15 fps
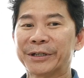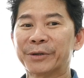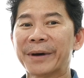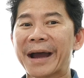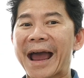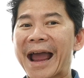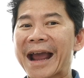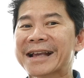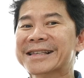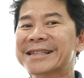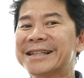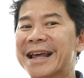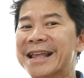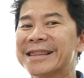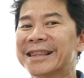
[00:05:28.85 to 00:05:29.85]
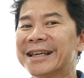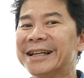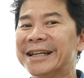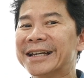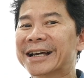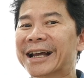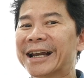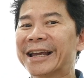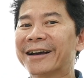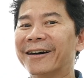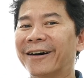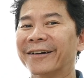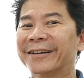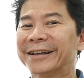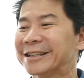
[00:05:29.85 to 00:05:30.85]
you will accidentally click
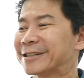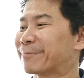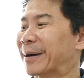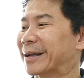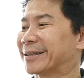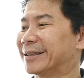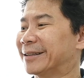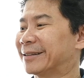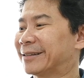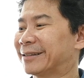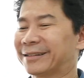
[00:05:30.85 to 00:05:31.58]
on this button.